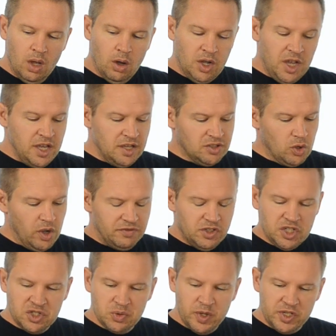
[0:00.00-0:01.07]
Okay, so I've
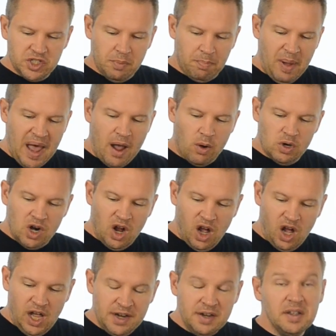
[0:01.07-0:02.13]
just switched the power
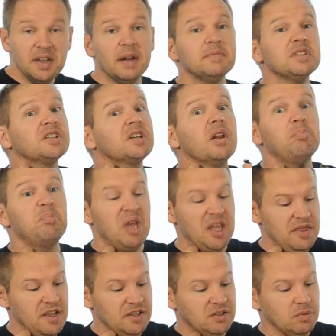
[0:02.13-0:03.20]
on, and I'm just going to
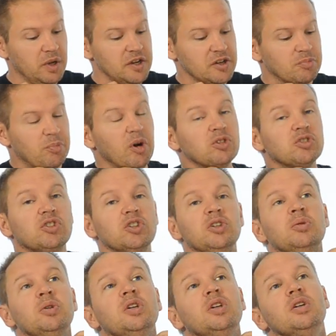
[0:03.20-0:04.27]
pin this the way you're supposed
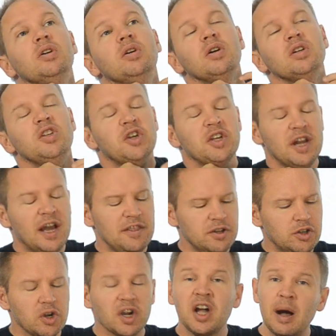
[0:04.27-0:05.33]
to. You can either
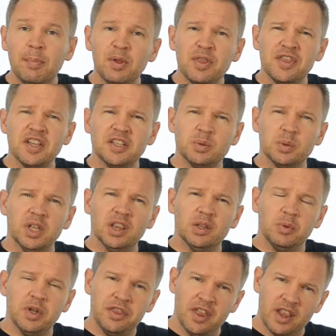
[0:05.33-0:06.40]
do a couple things with the,
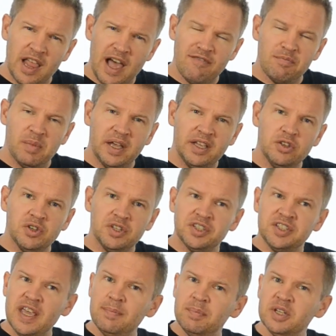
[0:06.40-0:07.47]
with the lav mic. You can
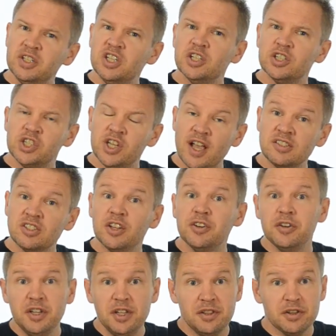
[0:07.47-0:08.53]
tape it to your chest
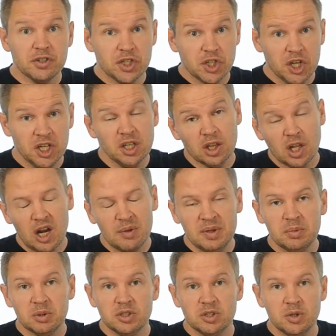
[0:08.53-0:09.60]
underneath your shirt. A lot of
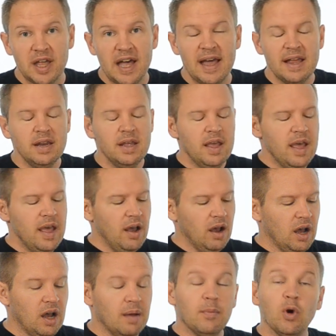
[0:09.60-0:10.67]
people do that.
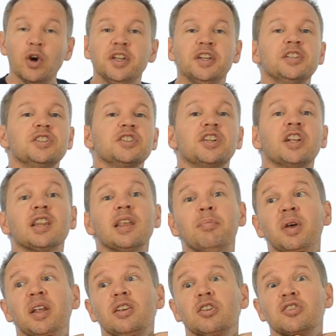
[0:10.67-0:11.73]
Um, or you can just clip
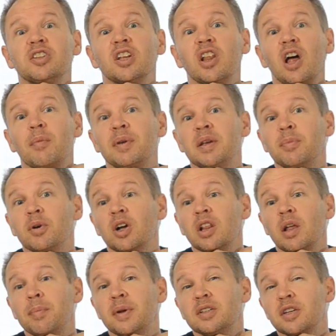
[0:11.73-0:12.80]
it. You'll see a lot of people
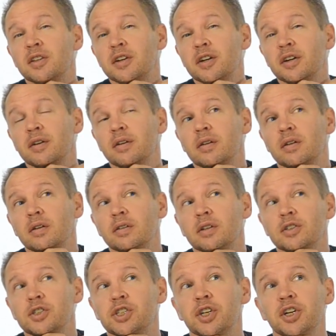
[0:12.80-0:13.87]
clip it to their, their
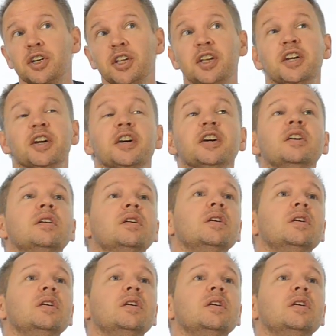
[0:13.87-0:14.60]
shirt here.